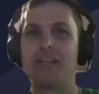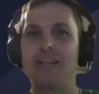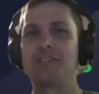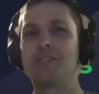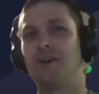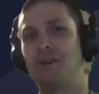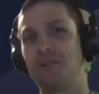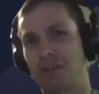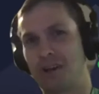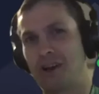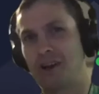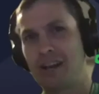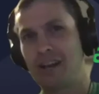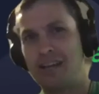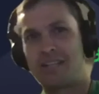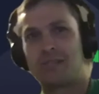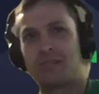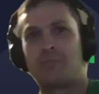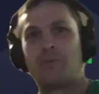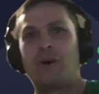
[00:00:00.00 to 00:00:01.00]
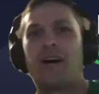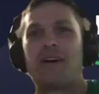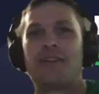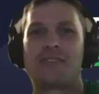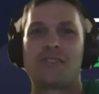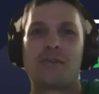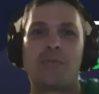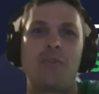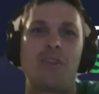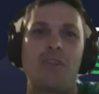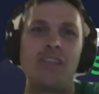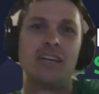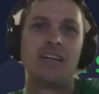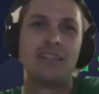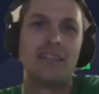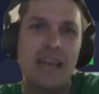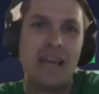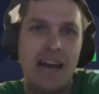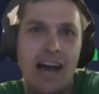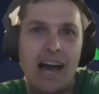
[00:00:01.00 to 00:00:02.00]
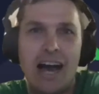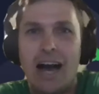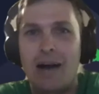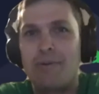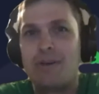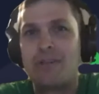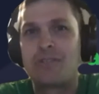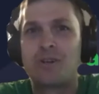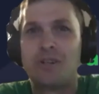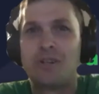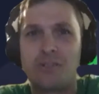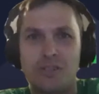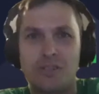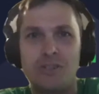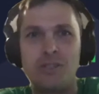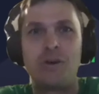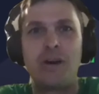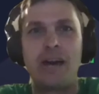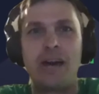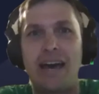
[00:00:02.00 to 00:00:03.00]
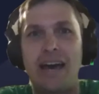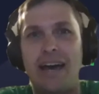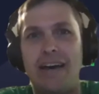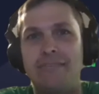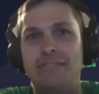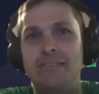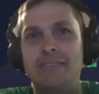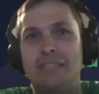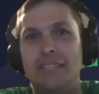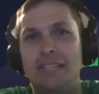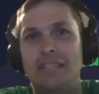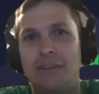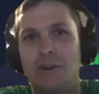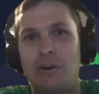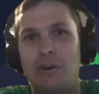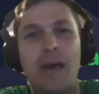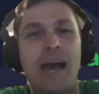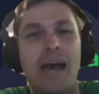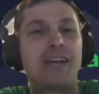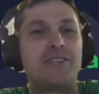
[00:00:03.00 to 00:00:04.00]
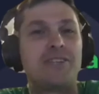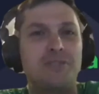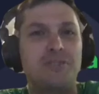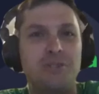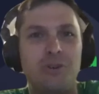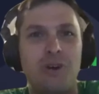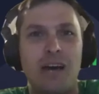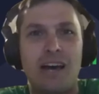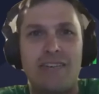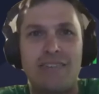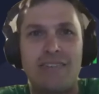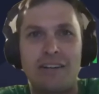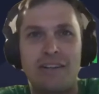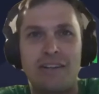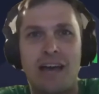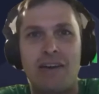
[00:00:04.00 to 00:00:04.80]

indulge our audience about some of the hobbies or interests you have or passions you have out,